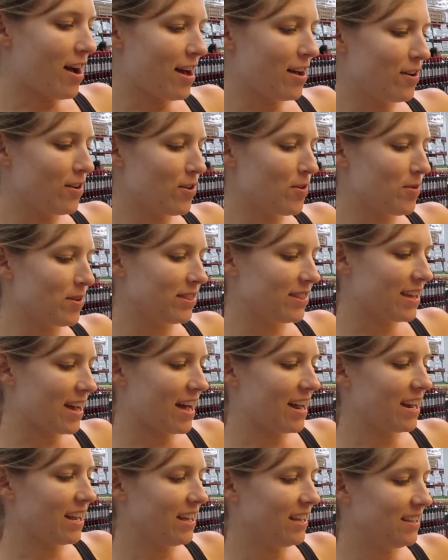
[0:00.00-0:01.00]
I don't know what
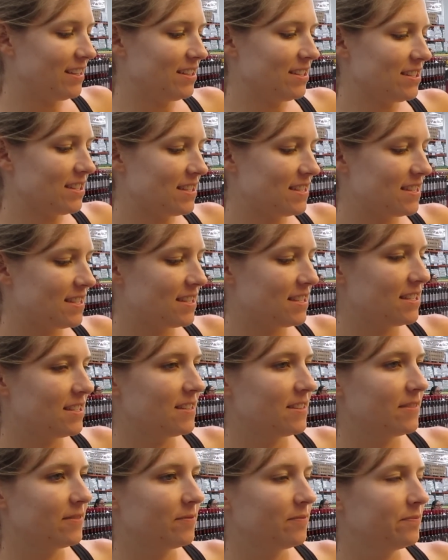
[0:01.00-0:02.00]
that is.
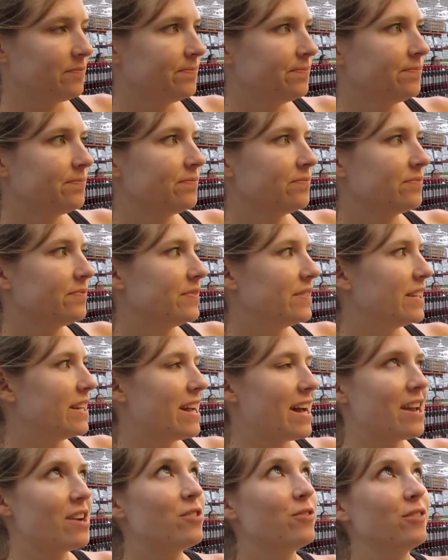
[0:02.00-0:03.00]
And
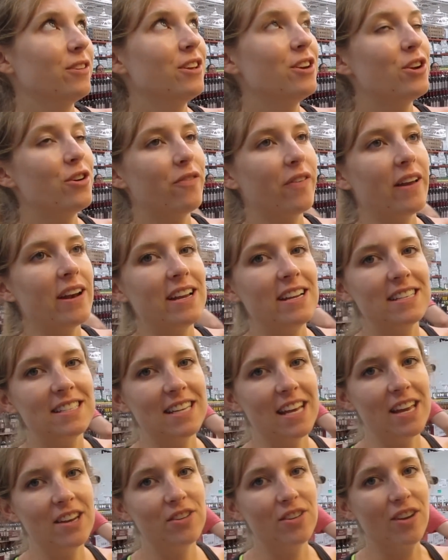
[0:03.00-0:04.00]
I don't really know if I need
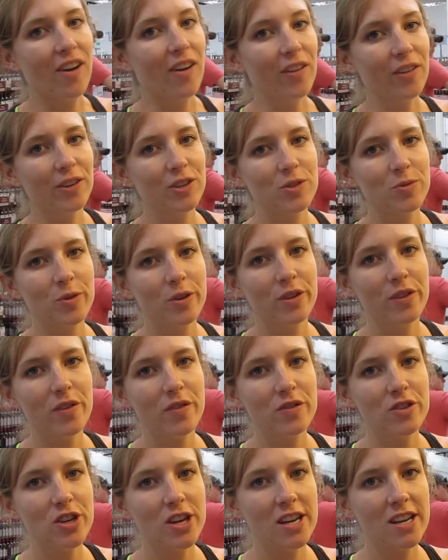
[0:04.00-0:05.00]
$10 worth of
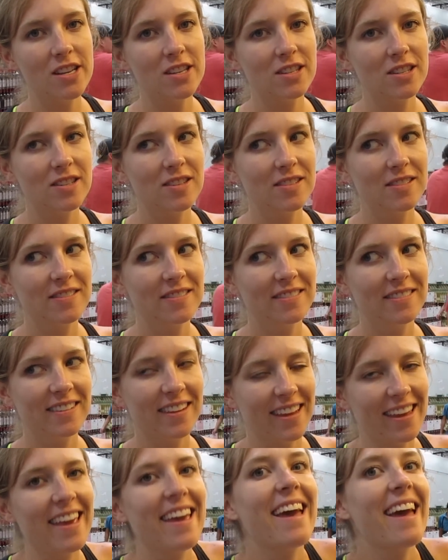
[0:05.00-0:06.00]
cheese.
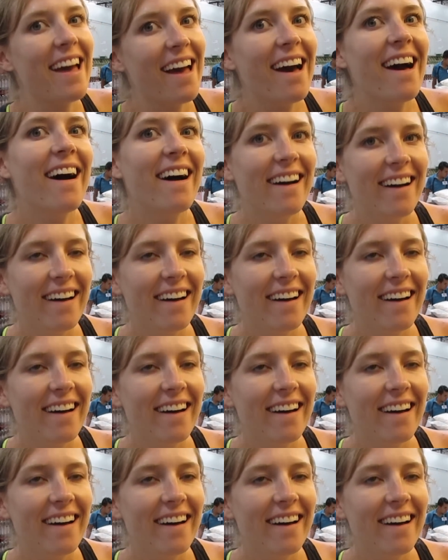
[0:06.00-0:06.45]
Yeah,